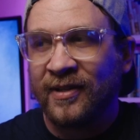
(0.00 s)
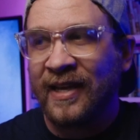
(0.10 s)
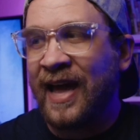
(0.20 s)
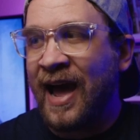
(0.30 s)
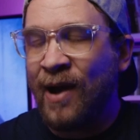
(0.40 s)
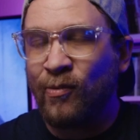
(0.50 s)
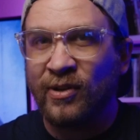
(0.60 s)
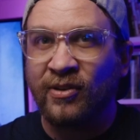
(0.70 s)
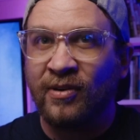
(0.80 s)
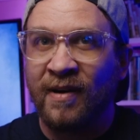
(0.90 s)
Like, I
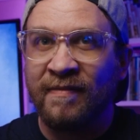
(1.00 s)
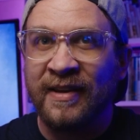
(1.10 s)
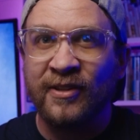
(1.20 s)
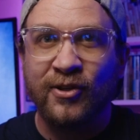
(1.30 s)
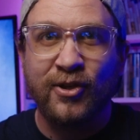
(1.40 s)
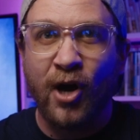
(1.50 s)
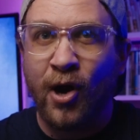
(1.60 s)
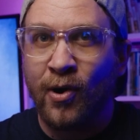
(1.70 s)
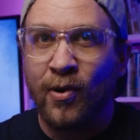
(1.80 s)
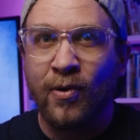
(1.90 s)
was loving the
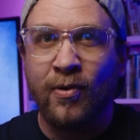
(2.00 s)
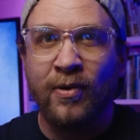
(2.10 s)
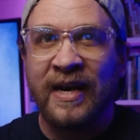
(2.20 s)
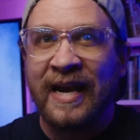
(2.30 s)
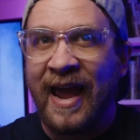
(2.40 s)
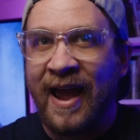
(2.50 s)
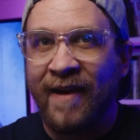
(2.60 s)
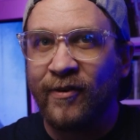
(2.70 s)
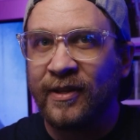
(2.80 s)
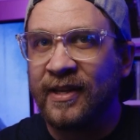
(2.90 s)
tone and
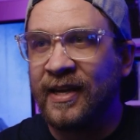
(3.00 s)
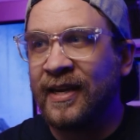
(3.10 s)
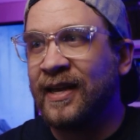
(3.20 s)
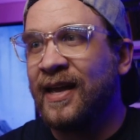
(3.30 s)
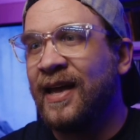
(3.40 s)
everything.